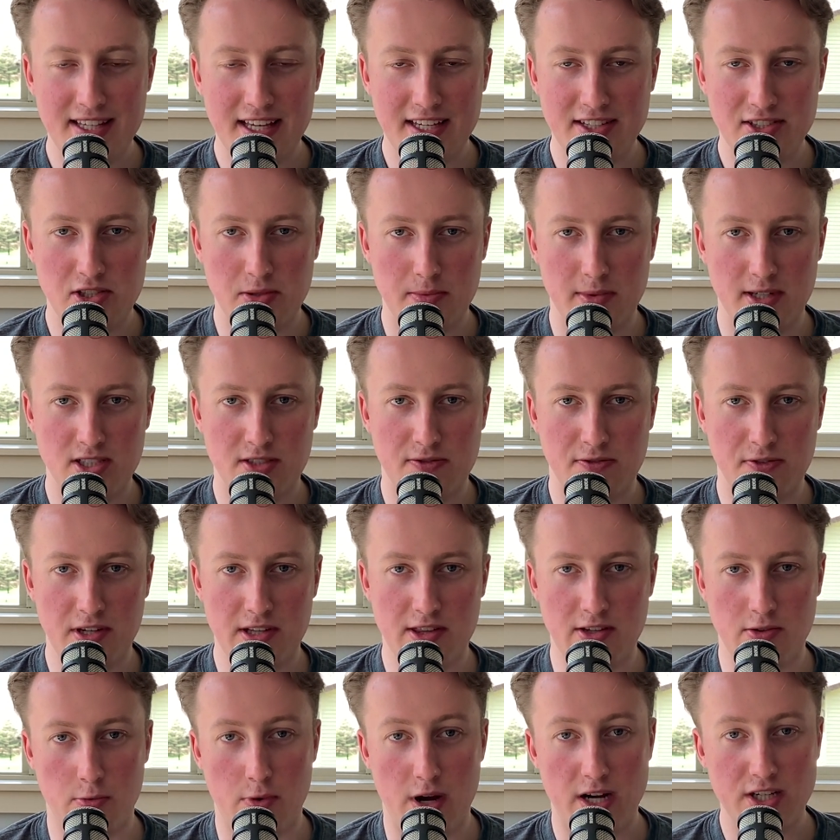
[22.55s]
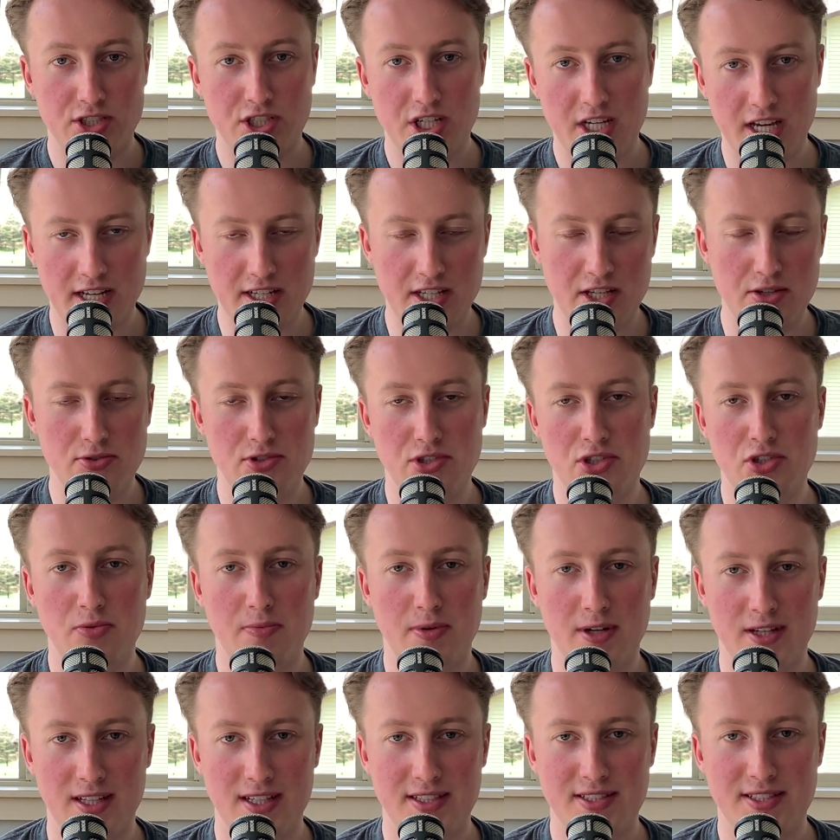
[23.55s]
Thanks so much for either watching on
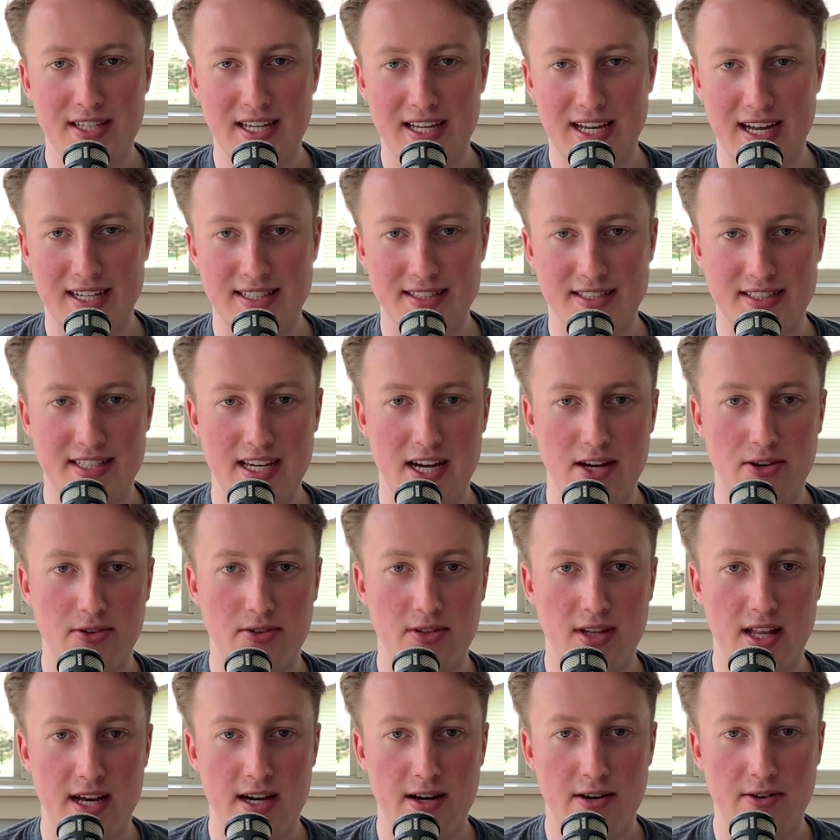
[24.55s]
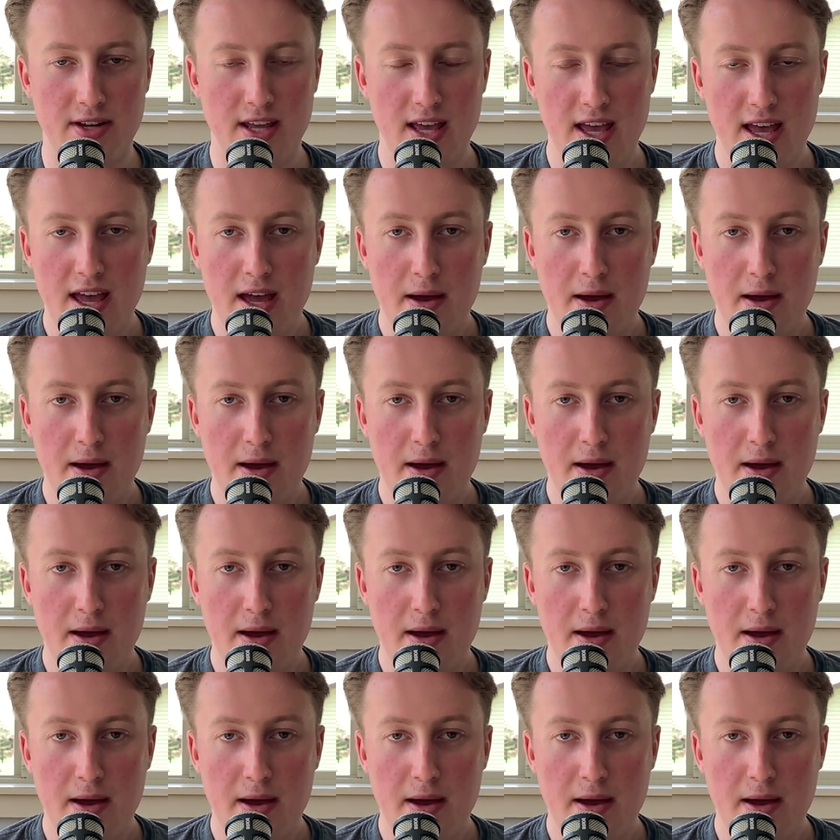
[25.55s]
YouTube or listening on SoundCloud.